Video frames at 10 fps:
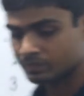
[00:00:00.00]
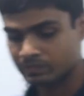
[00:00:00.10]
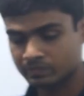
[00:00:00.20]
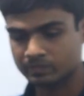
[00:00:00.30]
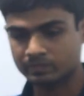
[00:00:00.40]

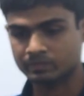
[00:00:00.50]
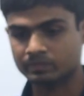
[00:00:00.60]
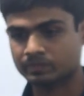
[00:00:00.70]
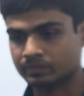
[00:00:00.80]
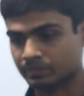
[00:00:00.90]

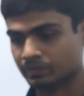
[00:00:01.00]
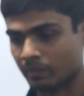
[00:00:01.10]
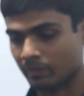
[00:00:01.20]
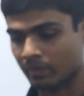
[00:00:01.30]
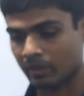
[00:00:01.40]

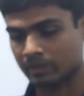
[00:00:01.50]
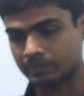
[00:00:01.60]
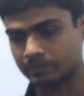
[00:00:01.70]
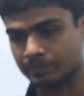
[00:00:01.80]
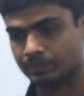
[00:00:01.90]

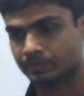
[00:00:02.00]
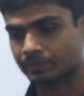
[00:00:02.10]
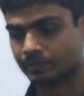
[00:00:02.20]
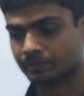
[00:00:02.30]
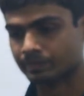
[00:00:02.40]

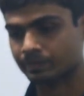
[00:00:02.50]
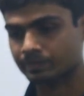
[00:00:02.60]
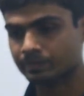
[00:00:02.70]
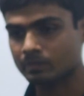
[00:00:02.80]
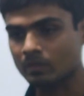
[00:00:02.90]
(silent)